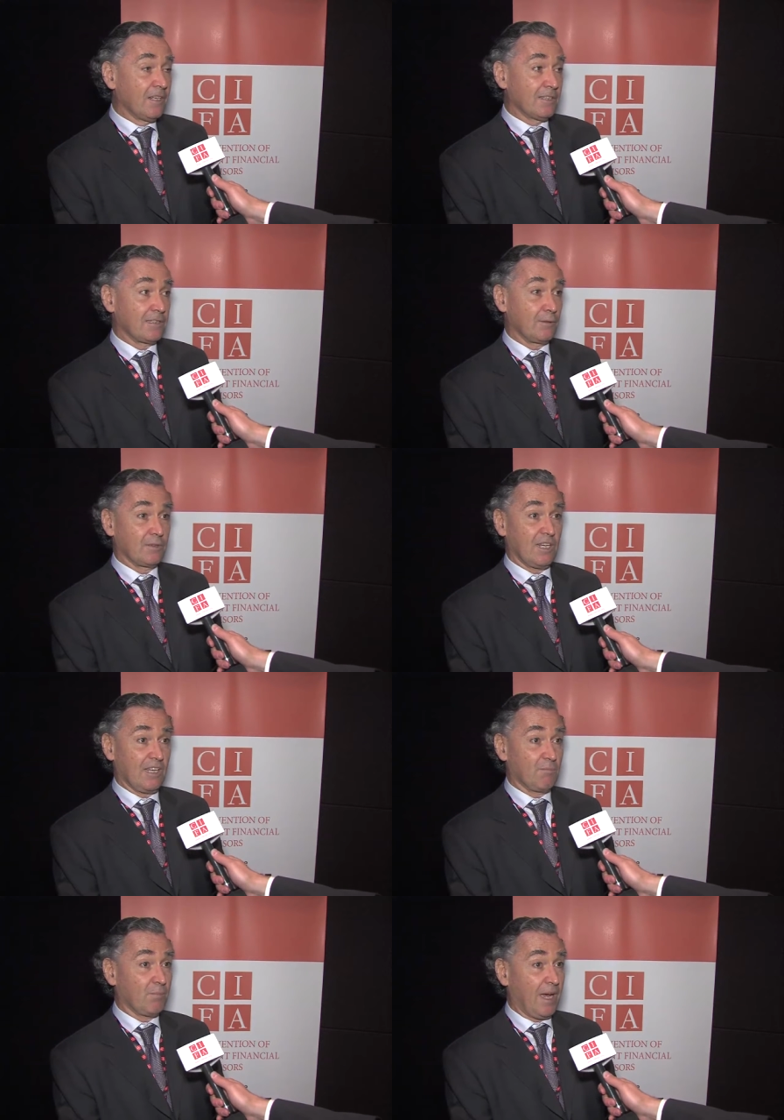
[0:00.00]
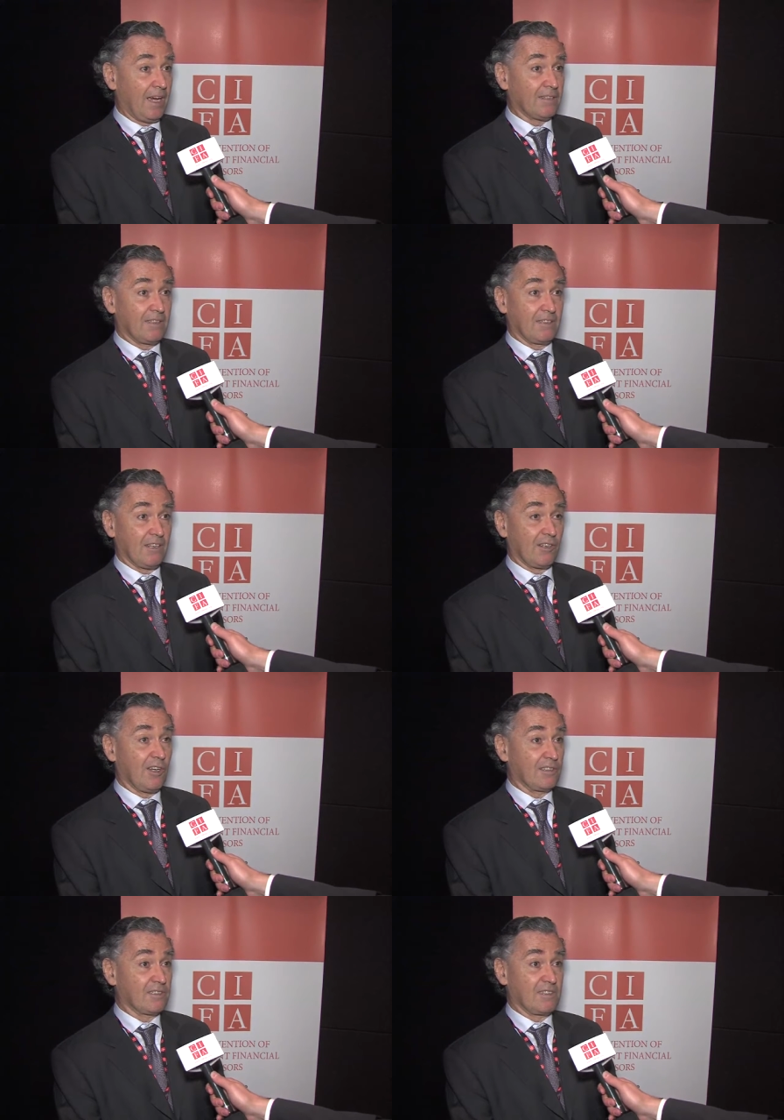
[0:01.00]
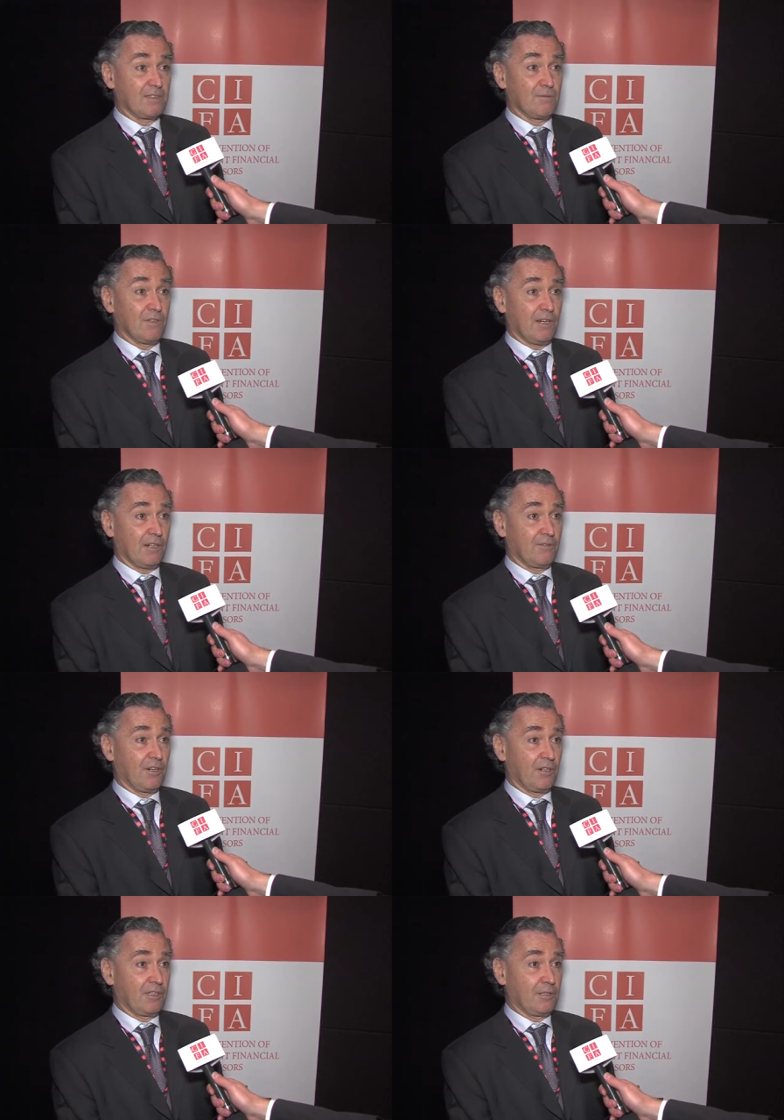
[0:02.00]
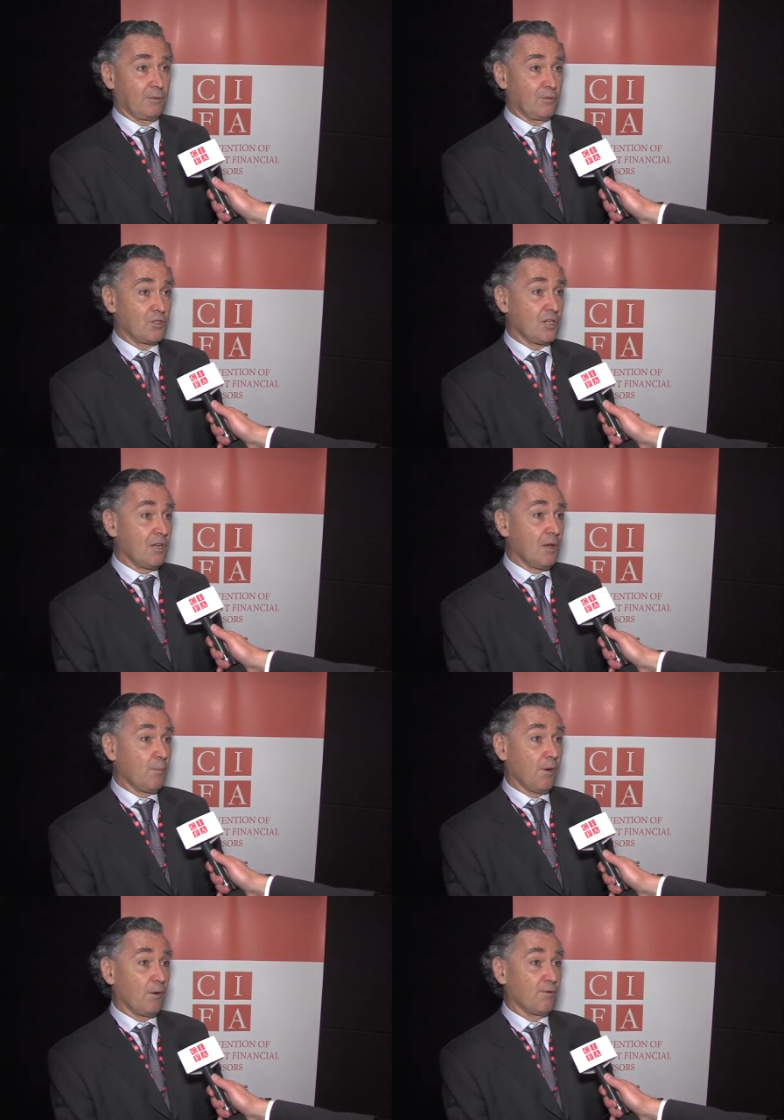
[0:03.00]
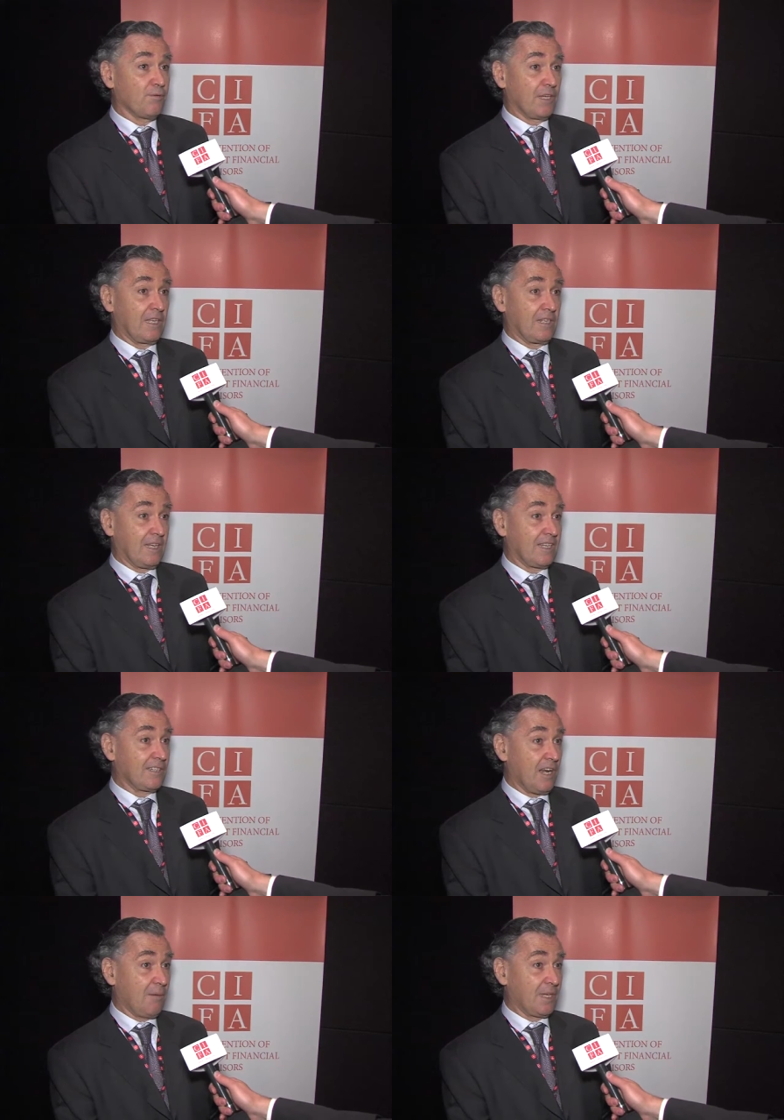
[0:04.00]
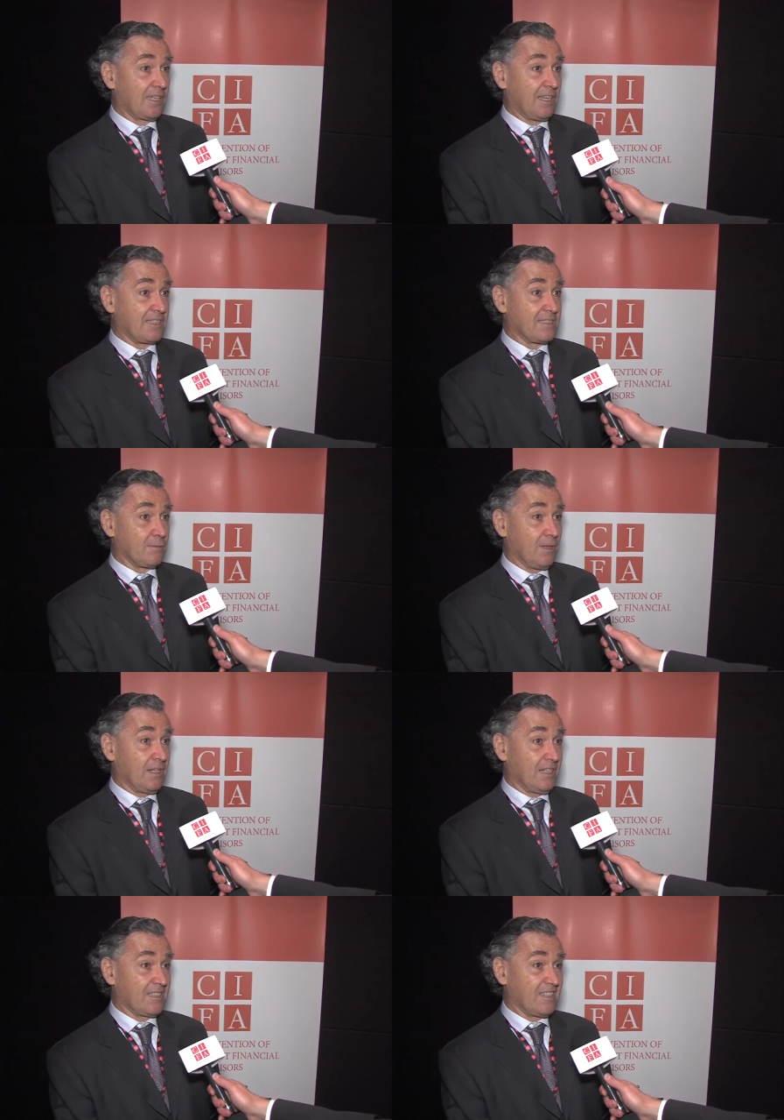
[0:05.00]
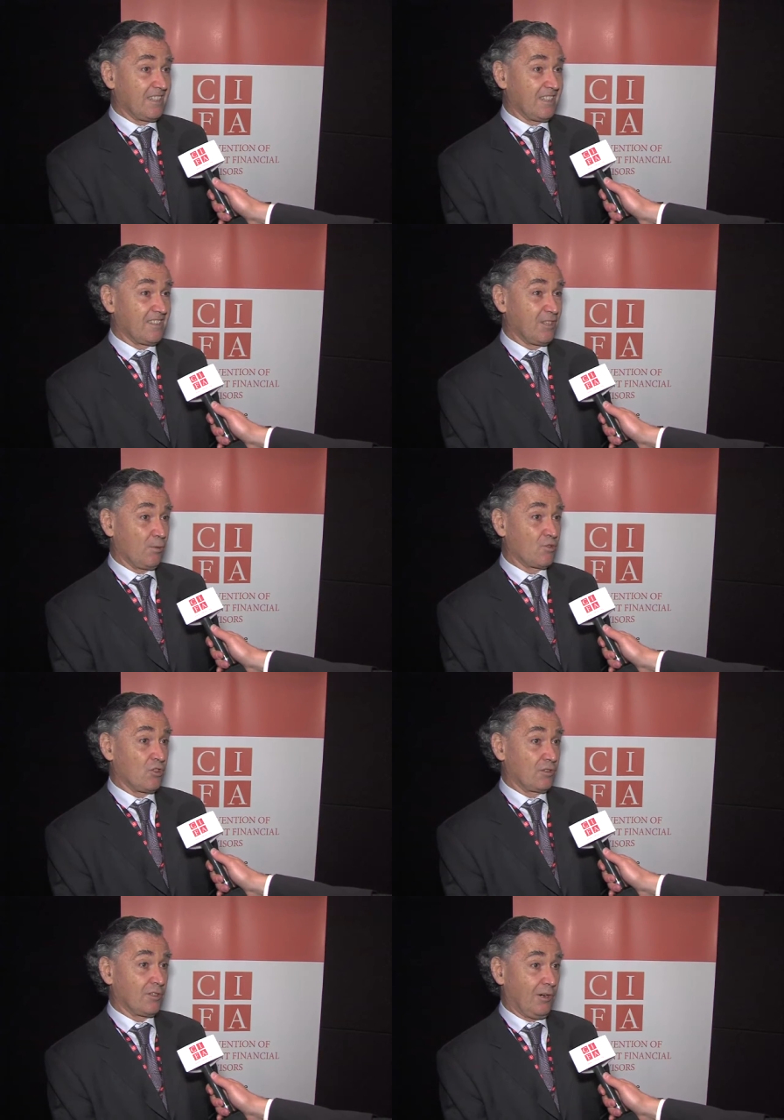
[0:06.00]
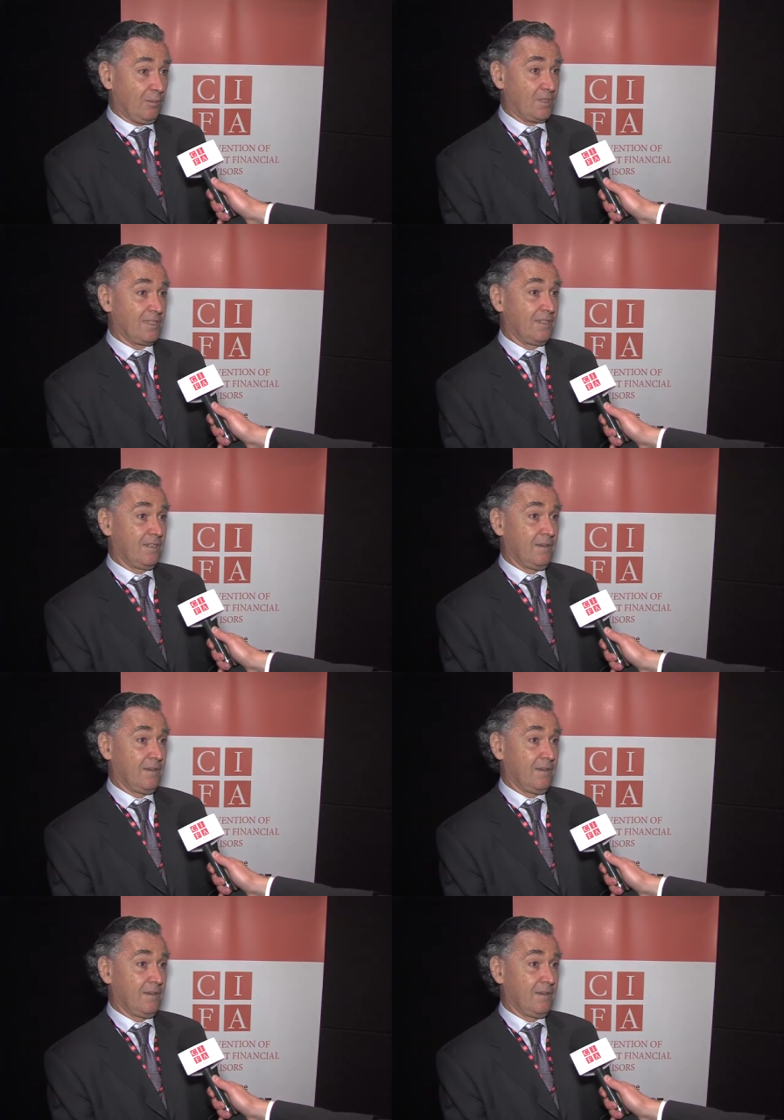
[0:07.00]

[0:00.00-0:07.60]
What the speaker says: So the impact and the cost is very, very huge, both in economic as well as in social terms.